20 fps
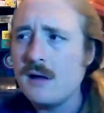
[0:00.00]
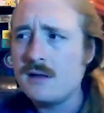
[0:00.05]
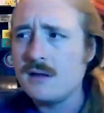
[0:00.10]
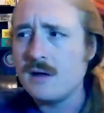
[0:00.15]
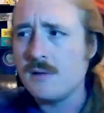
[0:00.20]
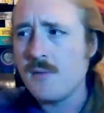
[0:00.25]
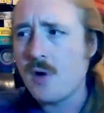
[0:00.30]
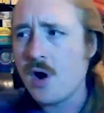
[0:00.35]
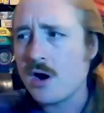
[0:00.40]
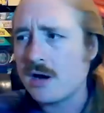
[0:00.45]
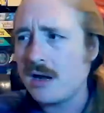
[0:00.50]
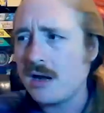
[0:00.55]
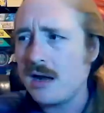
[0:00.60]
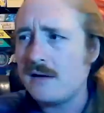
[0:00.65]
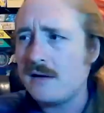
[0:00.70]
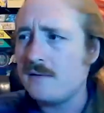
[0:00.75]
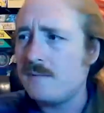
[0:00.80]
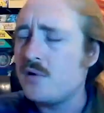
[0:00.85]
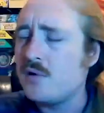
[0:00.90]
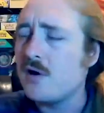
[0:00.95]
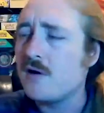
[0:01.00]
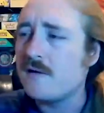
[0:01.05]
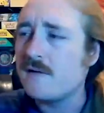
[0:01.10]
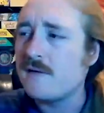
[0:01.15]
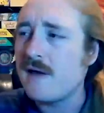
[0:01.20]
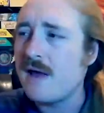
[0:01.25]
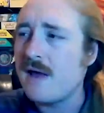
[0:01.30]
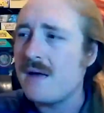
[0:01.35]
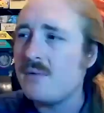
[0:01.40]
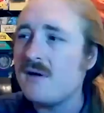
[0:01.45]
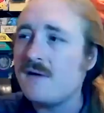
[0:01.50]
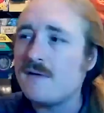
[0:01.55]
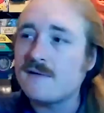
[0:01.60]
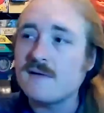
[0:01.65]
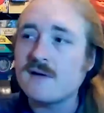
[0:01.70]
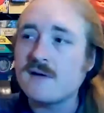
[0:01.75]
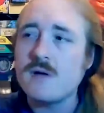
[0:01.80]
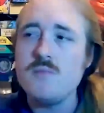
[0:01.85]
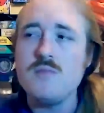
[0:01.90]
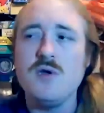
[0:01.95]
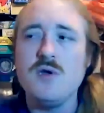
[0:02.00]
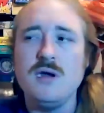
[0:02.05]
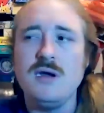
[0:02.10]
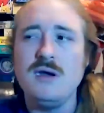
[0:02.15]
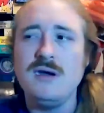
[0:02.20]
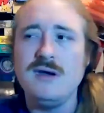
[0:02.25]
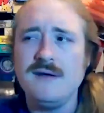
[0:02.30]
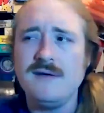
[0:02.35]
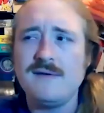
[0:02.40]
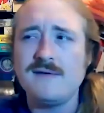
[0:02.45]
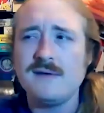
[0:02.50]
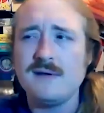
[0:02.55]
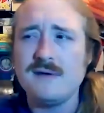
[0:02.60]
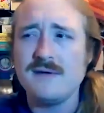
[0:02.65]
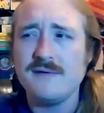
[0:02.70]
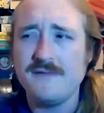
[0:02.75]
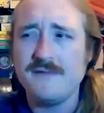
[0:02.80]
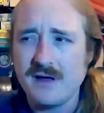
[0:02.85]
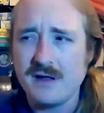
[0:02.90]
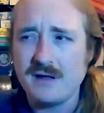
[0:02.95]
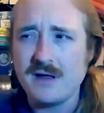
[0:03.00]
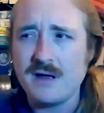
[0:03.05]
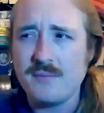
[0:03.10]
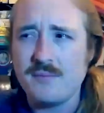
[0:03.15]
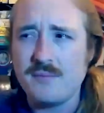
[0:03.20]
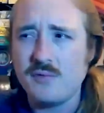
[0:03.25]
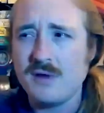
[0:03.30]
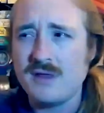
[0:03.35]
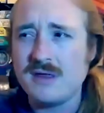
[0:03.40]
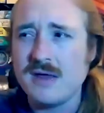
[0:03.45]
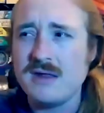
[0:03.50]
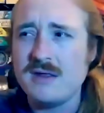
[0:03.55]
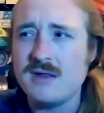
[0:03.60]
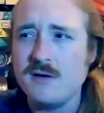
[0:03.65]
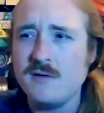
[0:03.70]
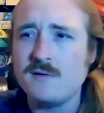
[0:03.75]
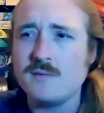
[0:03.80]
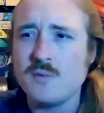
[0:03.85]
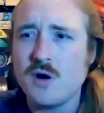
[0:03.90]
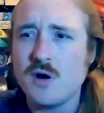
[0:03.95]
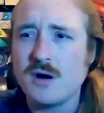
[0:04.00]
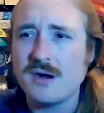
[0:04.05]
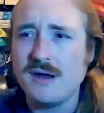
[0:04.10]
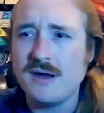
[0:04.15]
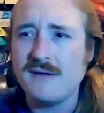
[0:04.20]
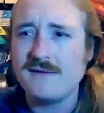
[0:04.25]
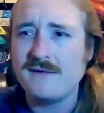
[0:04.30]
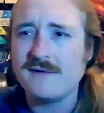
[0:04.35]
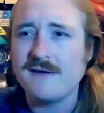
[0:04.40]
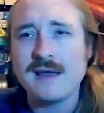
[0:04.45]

the market per se, but it's the communities that develop within those markets.